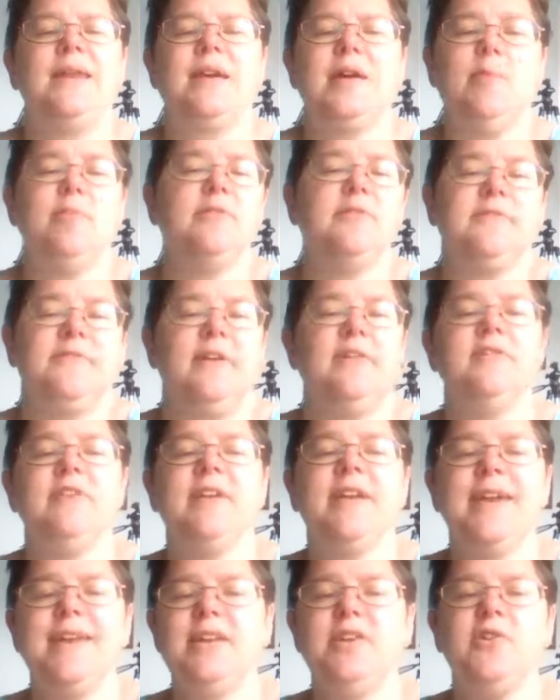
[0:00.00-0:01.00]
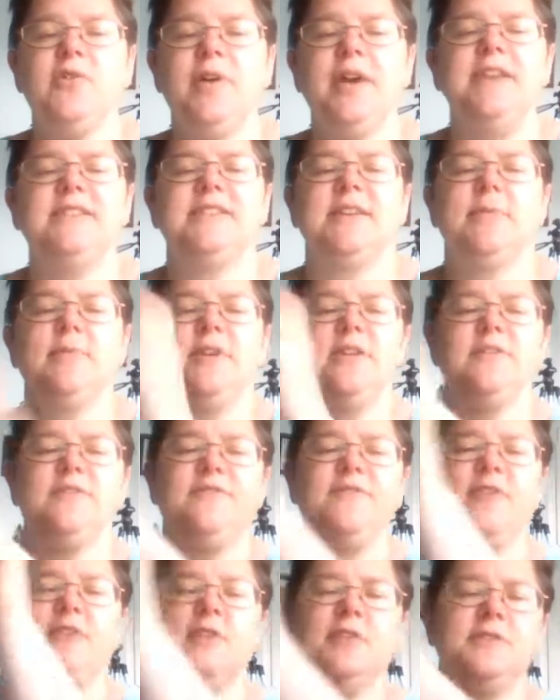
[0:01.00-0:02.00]
a couple of variegated grays, and I'm going to
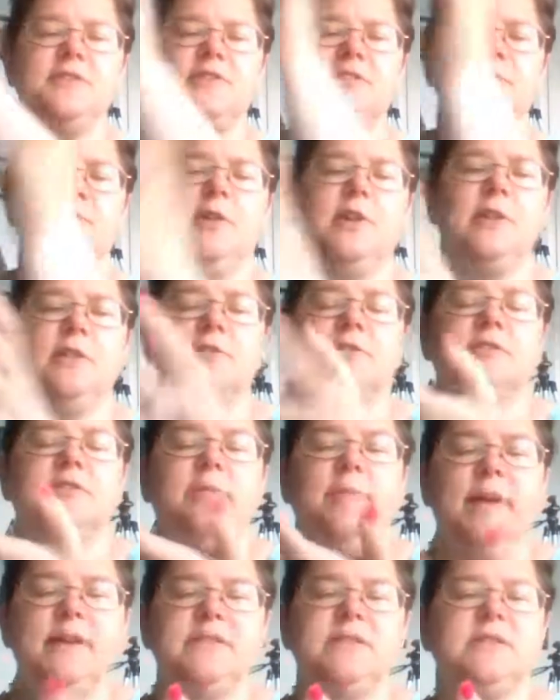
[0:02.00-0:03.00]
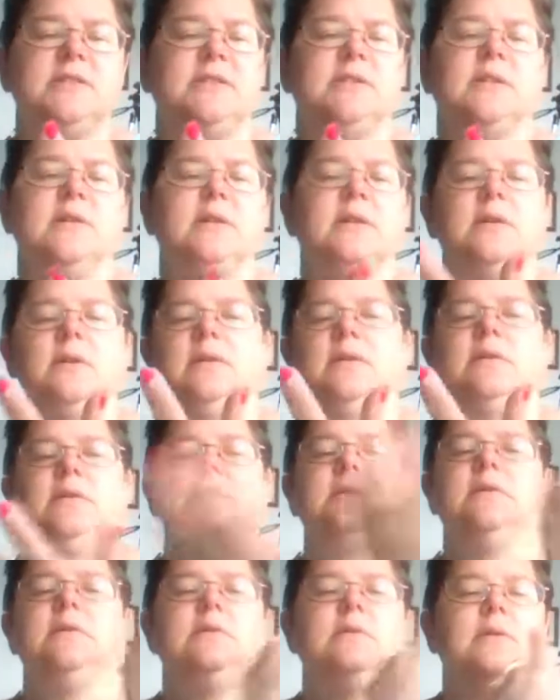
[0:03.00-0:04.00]
fiddle and see what looks the best.
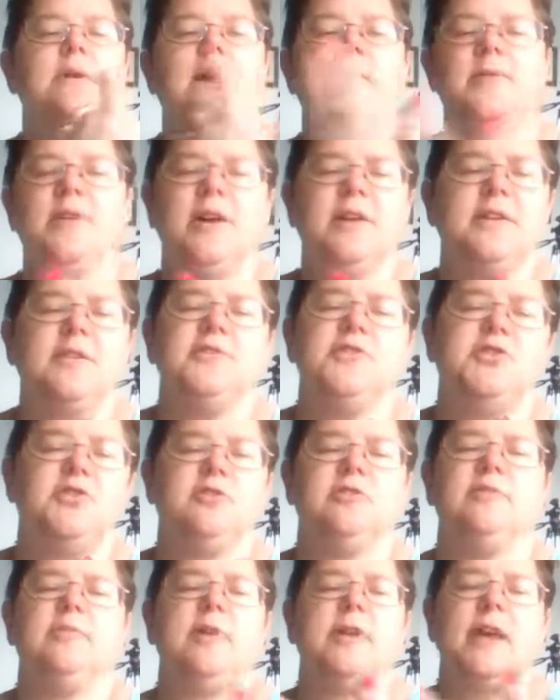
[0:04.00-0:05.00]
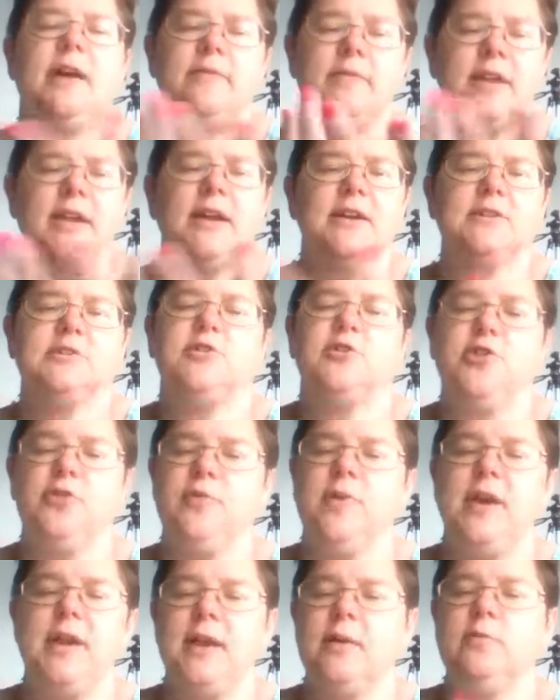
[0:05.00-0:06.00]
I'm not concerned about having extra
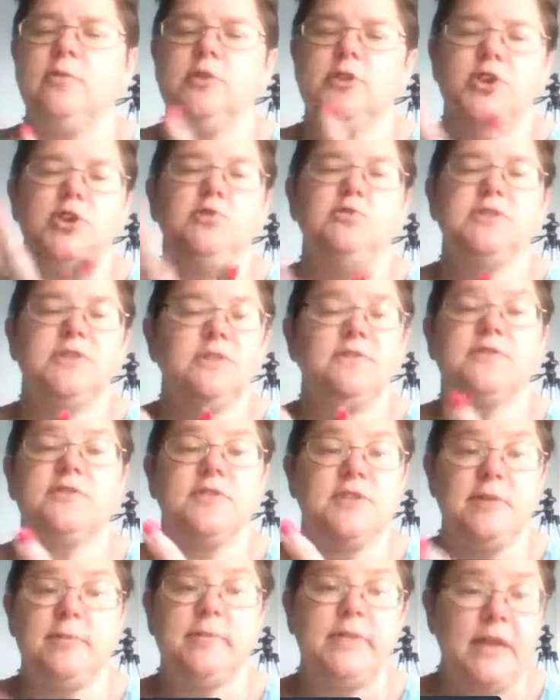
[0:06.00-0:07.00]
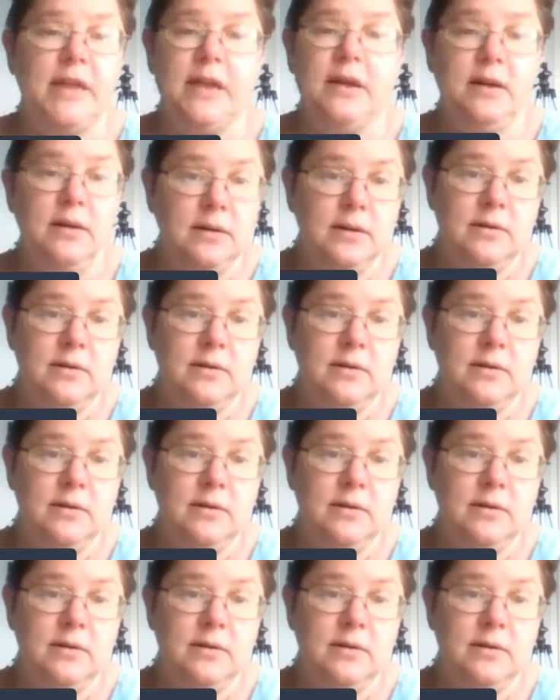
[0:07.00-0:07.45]
thread. I will use it for something.